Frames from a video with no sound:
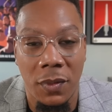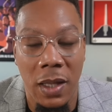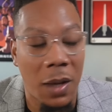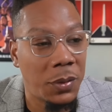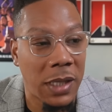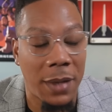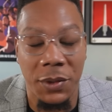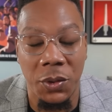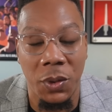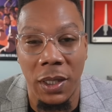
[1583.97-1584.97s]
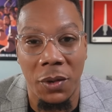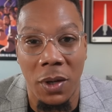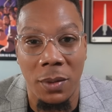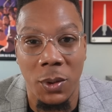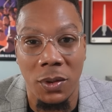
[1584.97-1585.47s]
That was absolutely
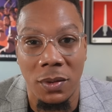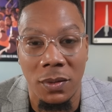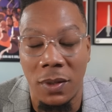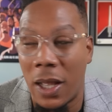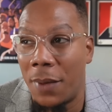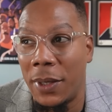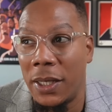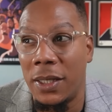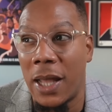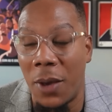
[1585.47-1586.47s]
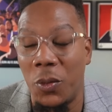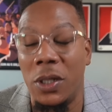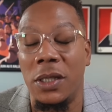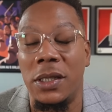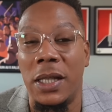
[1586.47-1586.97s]
incredible. I mean, that
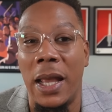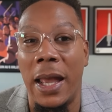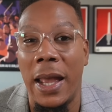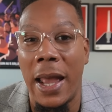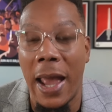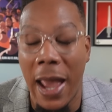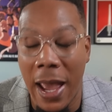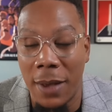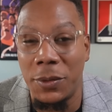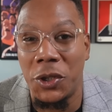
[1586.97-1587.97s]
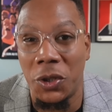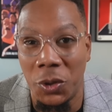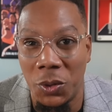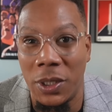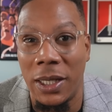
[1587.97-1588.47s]
was
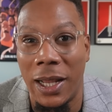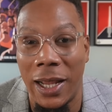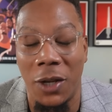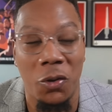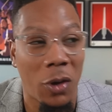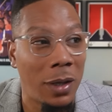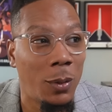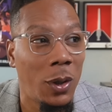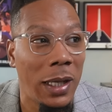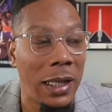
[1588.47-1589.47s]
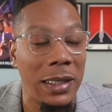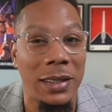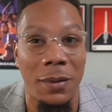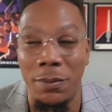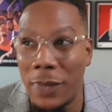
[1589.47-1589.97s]
absolutely incredible. It is
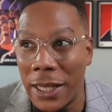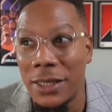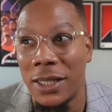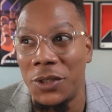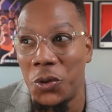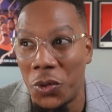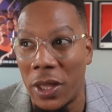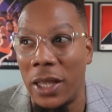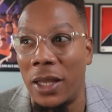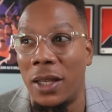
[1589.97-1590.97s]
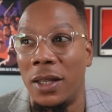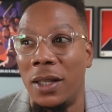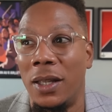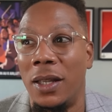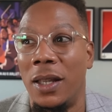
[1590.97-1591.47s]
amazing to think
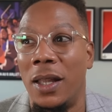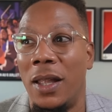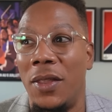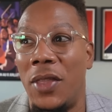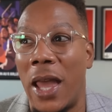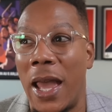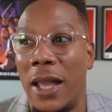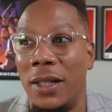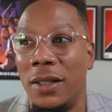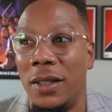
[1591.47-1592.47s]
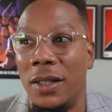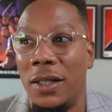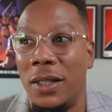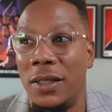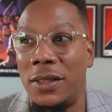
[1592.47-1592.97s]
that
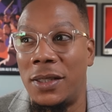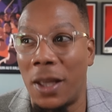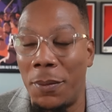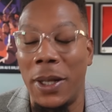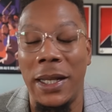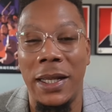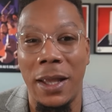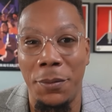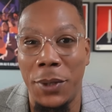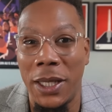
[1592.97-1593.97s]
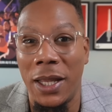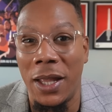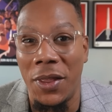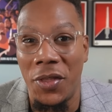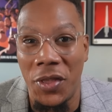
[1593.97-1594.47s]
somebody can
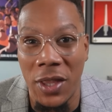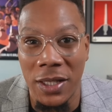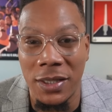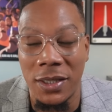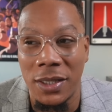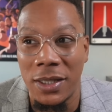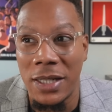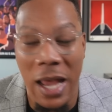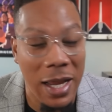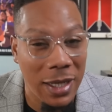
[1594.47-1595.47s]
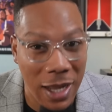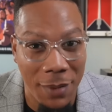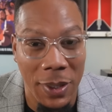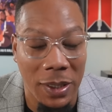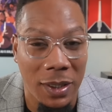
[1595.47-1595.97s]
be this
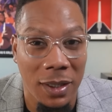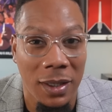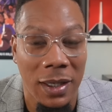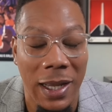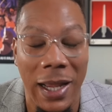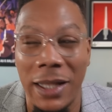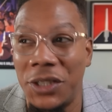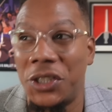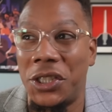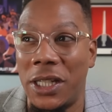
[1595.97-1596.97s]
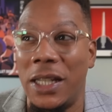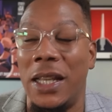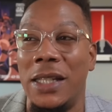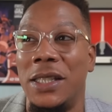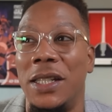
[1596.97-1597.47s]
dynamic and
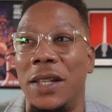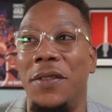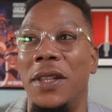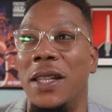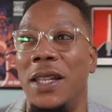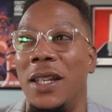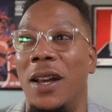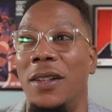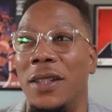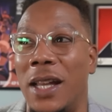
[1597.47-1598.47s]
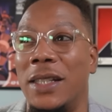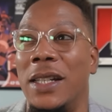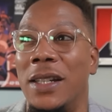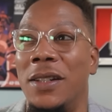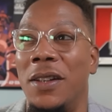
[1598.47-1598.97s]
she isn't even the
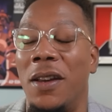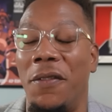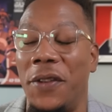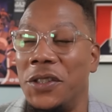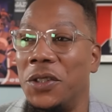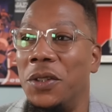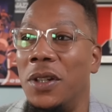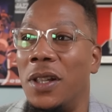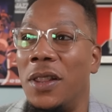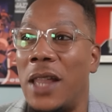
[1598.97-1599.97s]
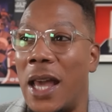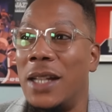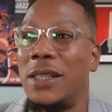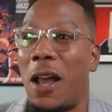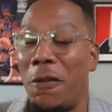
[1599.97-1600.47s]
elected official. That
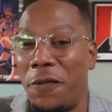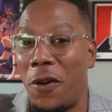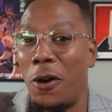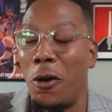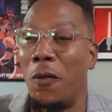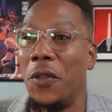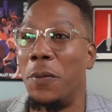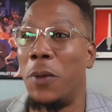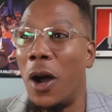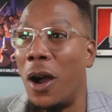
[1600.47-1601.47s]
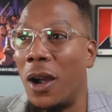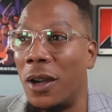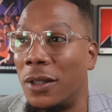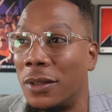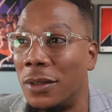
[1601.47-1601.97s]
is how far over the
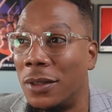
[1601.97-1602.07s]
bar